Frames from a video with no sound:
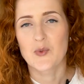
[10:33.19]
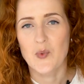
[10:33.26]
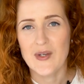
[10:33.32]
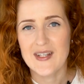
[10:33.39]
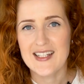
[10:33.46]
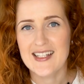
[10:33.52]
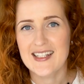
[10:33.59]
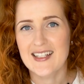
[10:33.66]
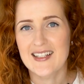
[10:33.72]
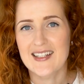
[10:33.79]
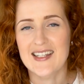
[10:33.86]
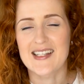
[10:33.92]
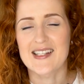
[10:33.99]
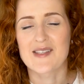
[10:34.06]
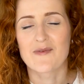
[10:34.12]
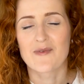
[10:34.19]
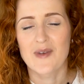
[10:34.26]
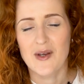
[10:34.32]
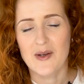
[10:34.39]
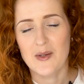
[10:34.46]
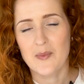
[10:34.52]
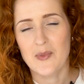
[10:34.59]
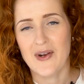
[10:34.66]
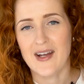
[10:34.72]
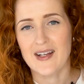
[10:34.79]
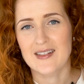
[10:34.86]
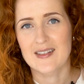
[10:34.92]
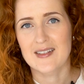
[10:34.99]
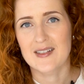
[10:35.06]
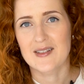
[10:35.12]
Twin needle is a very
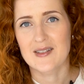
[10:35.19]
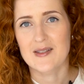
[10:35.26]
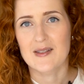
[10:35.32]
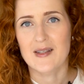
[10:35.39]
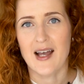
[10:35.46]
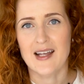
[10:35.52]
practical